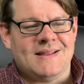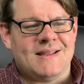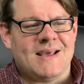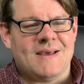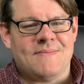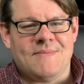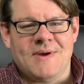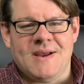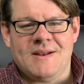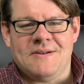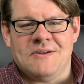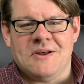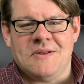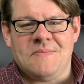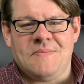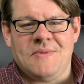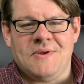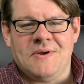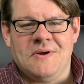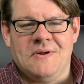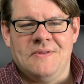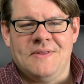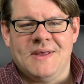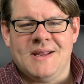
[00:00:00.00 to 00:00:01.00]
and that might not
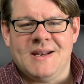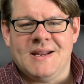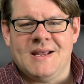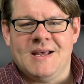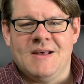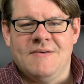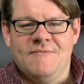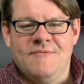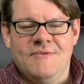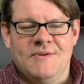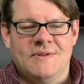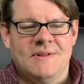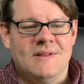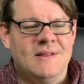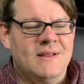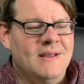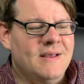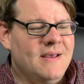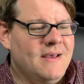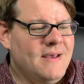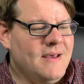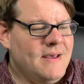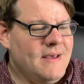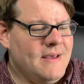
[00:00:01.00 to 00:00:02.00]
be all that helpful.
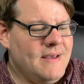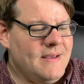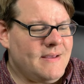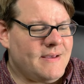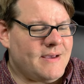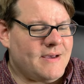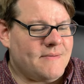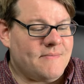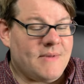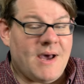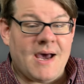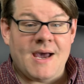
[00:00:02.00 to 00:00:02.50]
Um,